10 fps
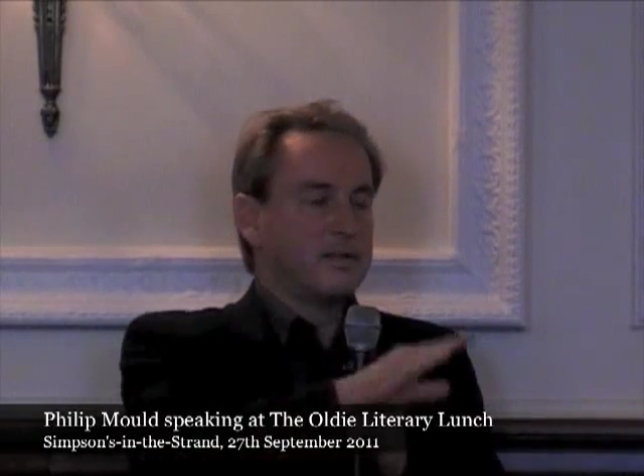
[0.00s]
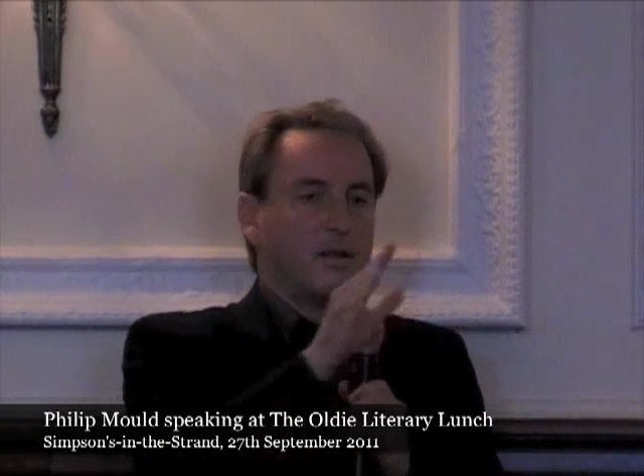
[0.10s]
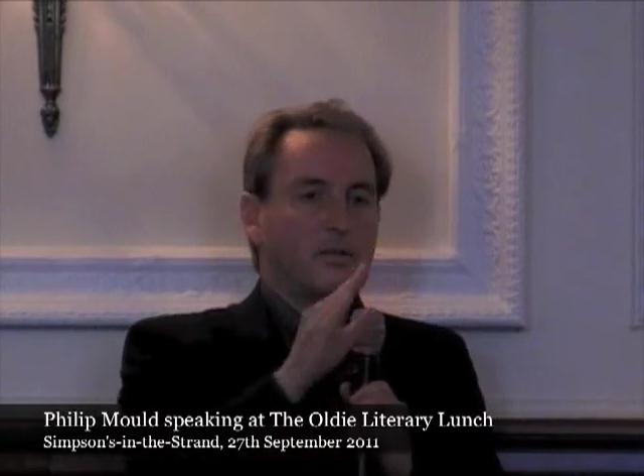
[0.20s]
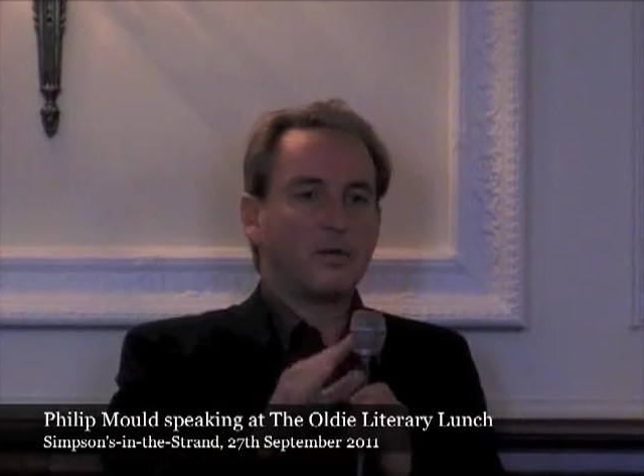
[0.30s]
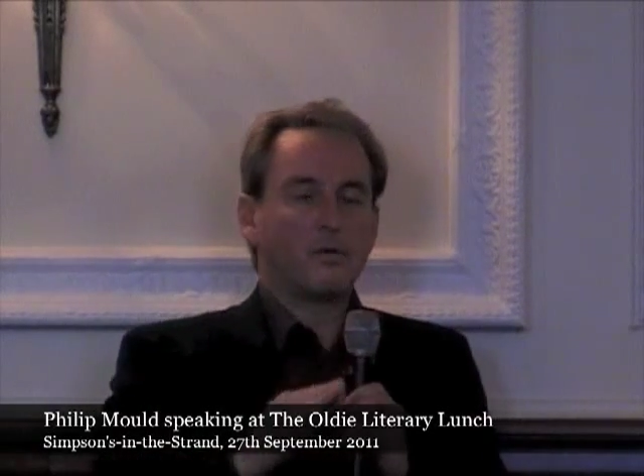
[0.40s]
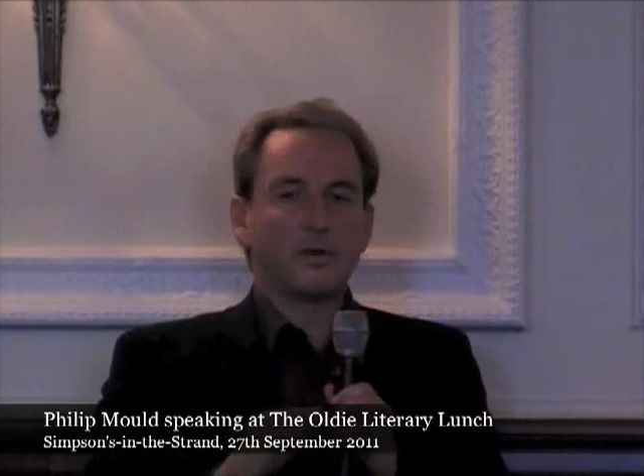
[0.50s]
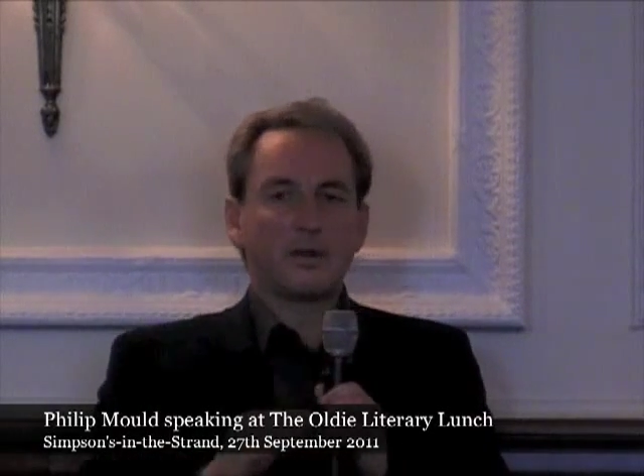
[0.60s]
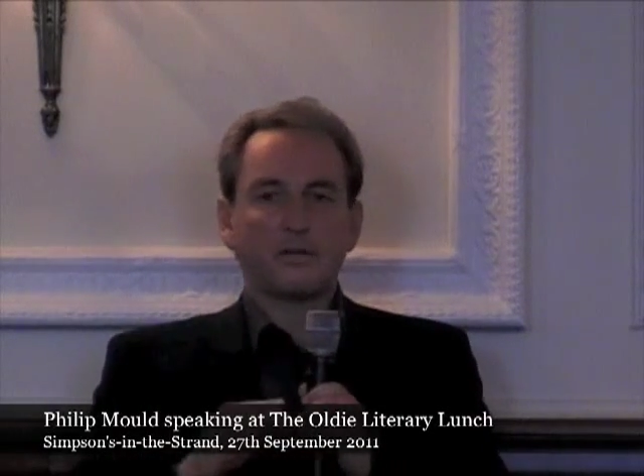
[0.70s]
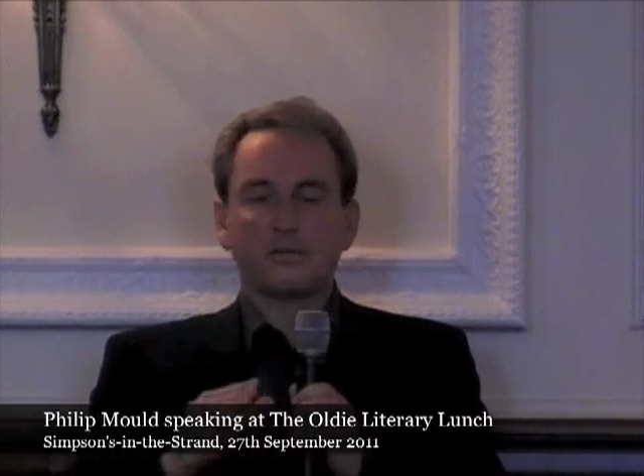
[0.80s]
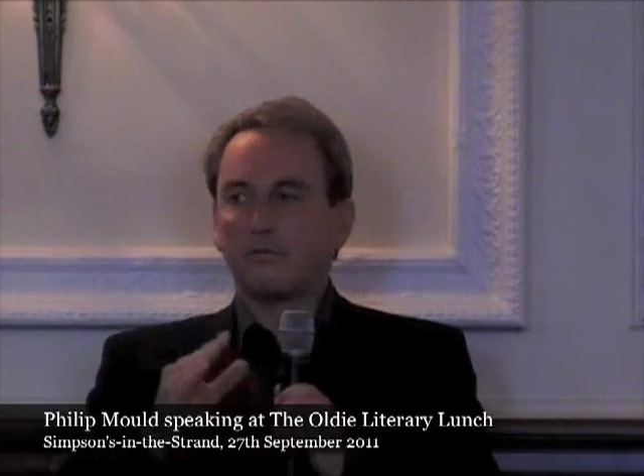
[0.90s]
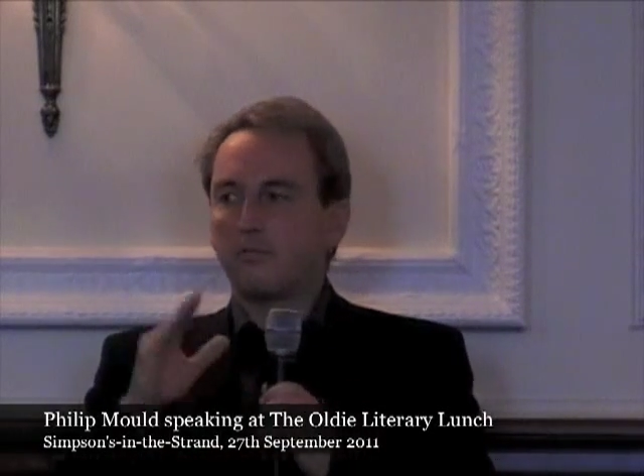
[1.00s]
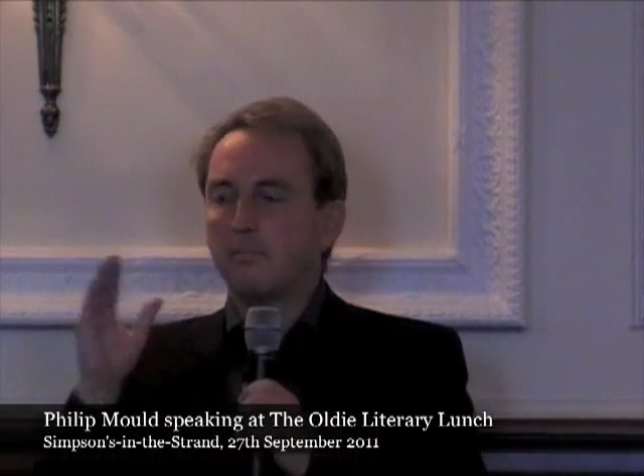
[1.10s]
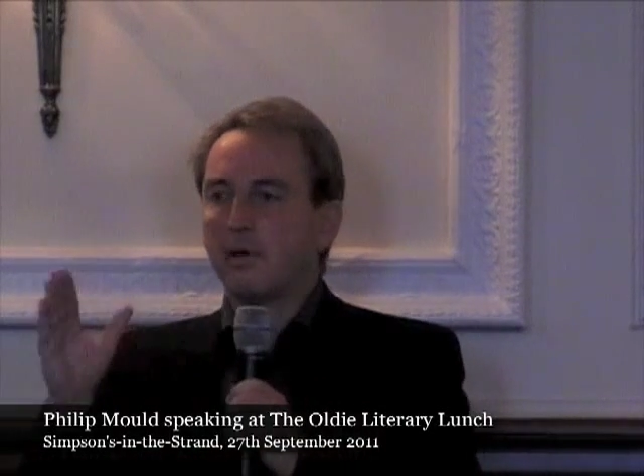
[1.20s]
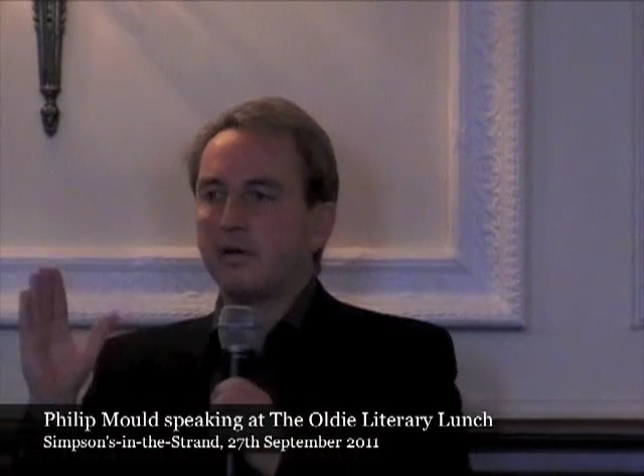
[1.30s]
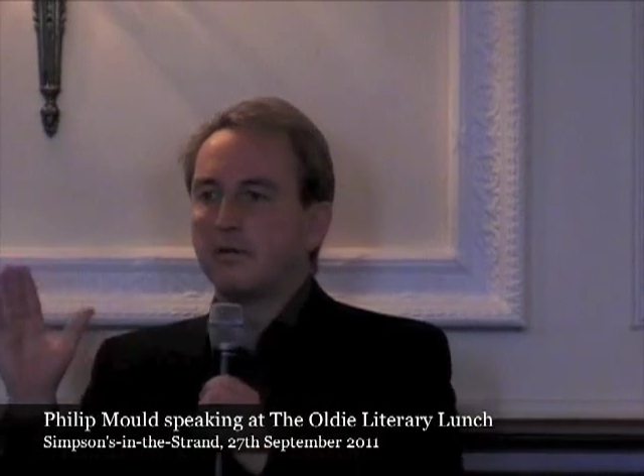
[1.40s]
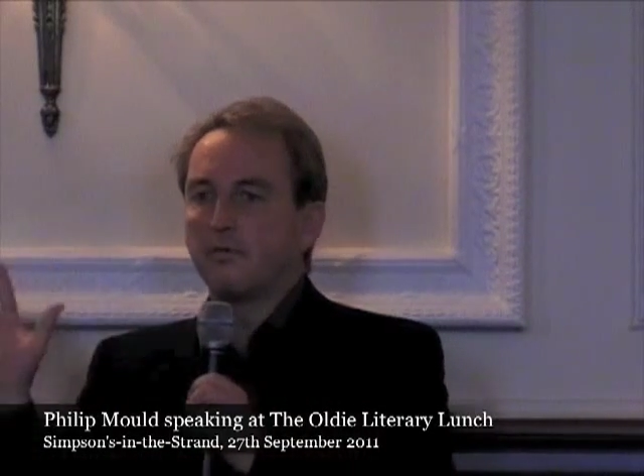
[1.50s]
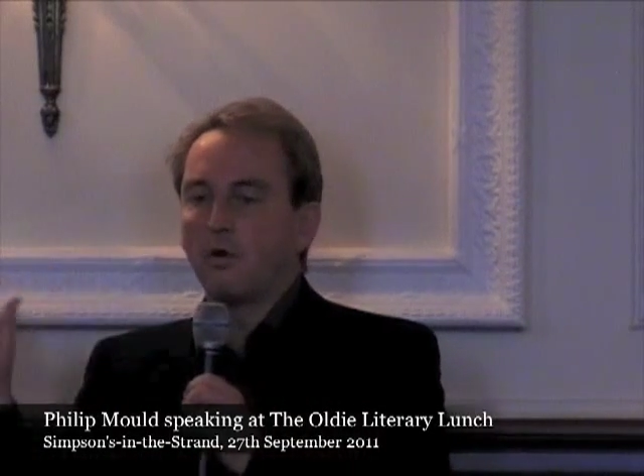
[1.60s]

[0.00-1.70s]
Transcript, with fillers: you know, the old little reminder of